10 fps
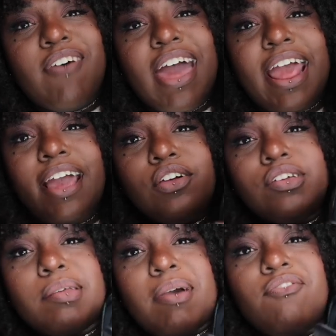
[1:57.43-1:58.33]
fat
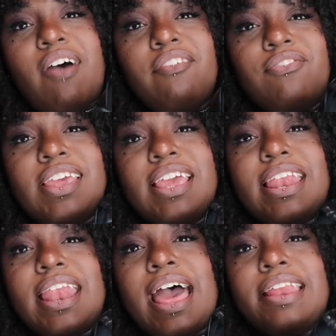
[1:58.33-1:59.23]
ankles and my fat feet
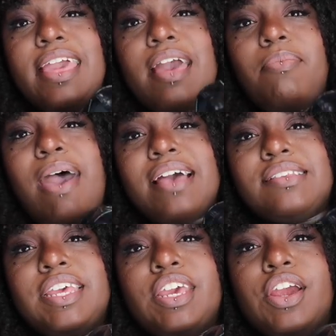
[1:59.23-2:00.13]
cannot get
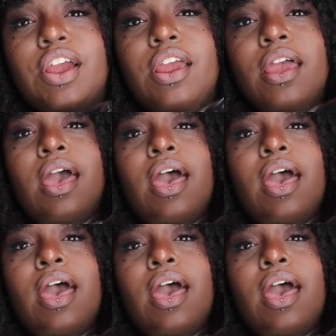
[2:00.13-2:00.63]
past here.